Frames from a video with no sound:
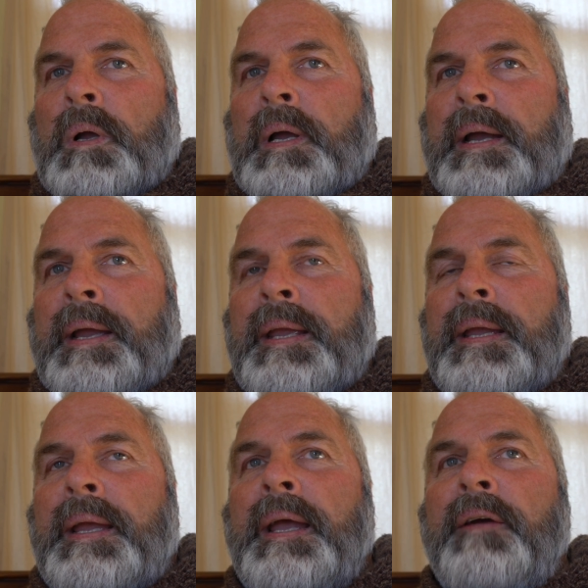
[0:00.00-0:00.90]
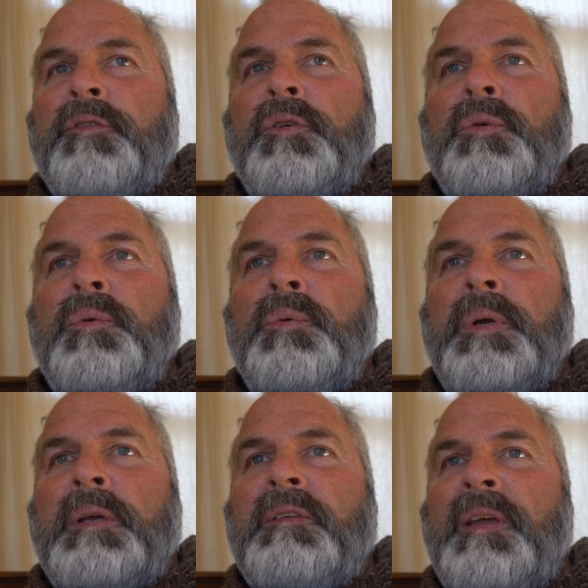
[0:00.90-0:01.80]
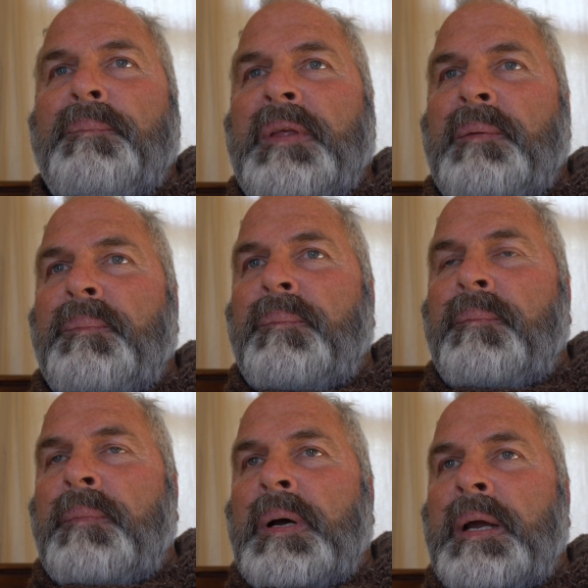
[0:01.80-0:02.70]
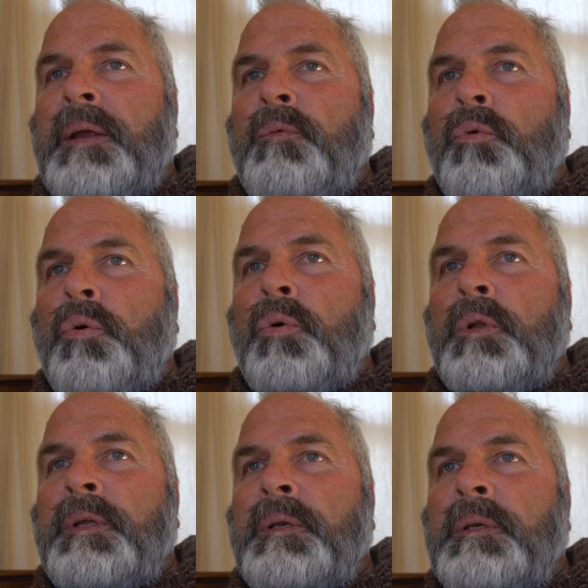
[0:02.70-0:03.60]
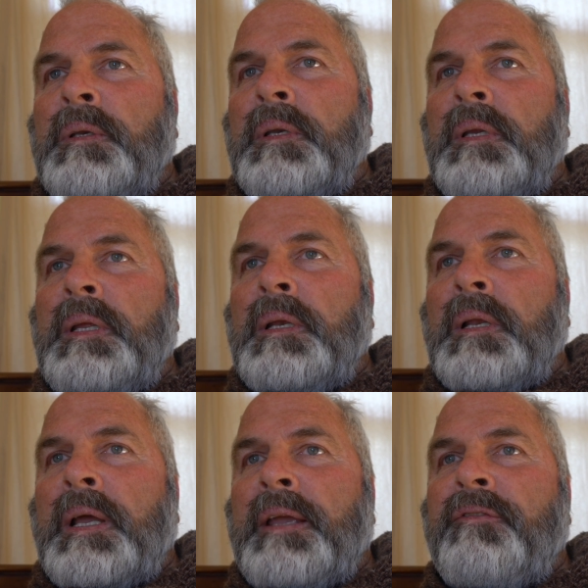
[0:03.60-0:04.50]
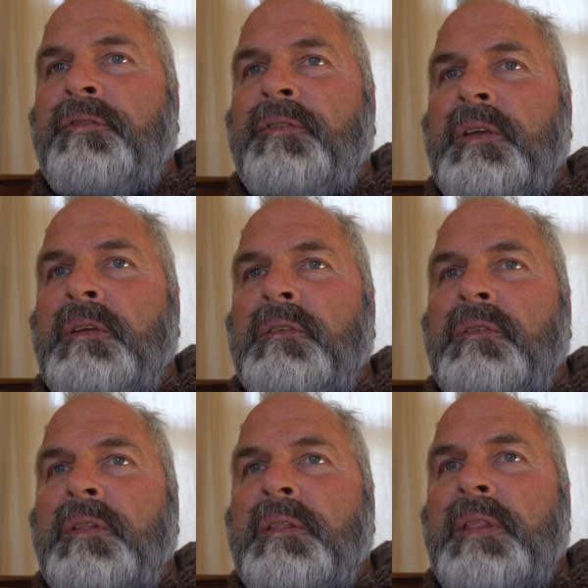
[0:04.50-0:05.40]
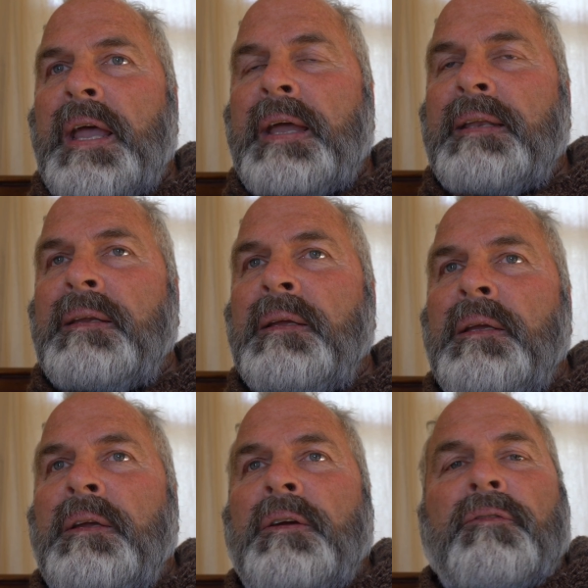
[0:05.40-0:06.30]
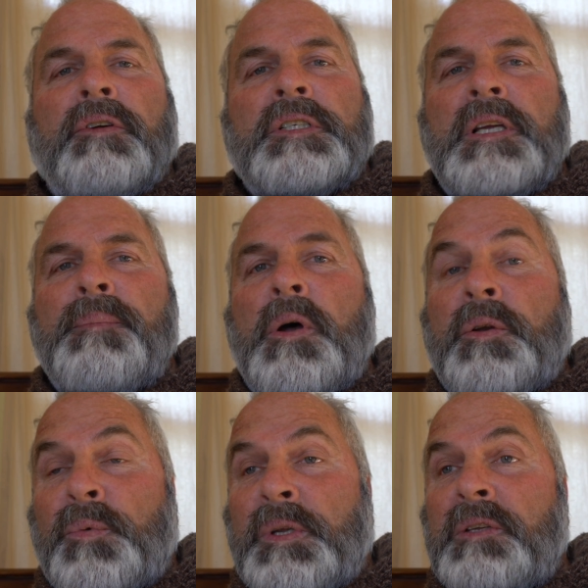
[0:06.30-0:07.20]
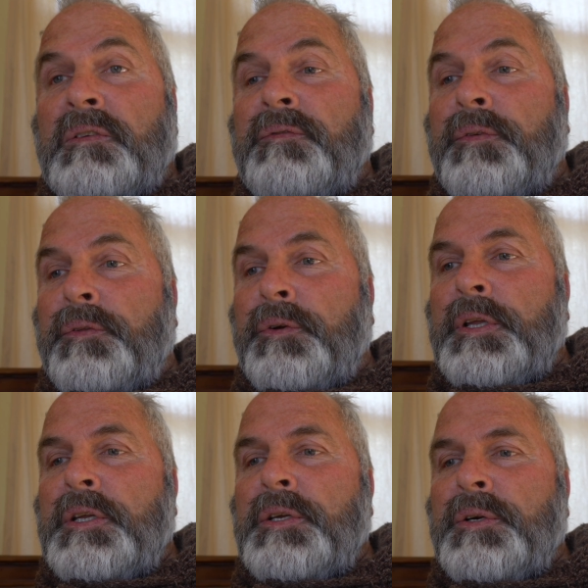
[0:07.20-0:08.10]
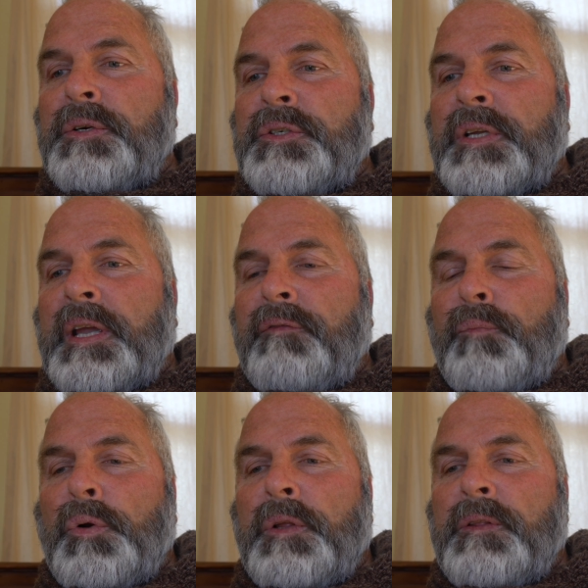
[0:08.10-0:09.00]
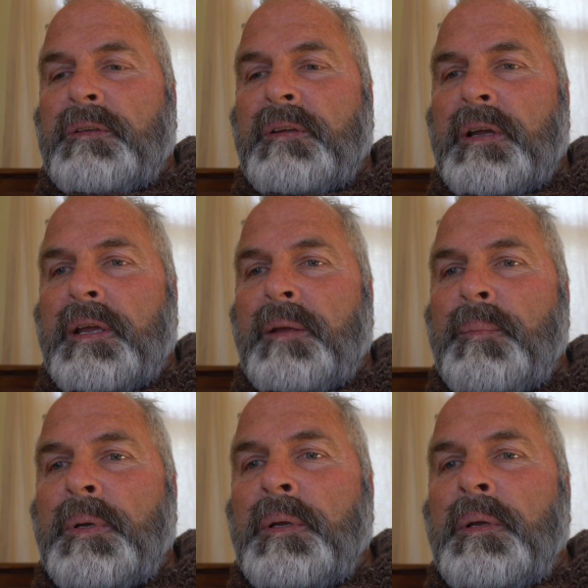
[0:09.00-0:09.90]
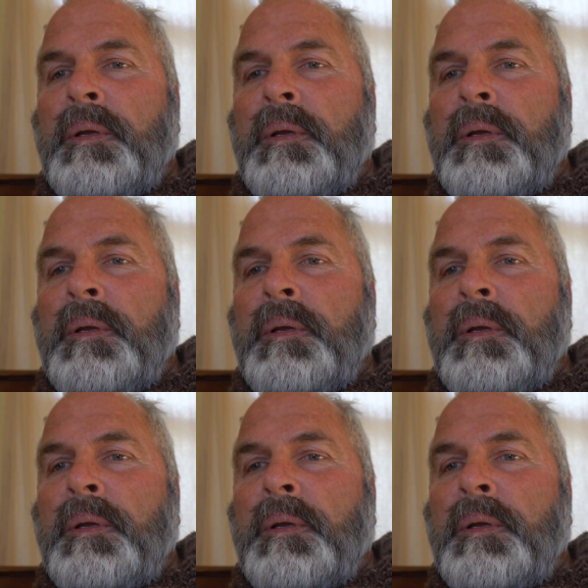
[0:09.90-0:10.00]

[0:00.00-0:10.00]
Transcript: I have to accept that my role in life is that for some odd reason for 30 years I've put in the time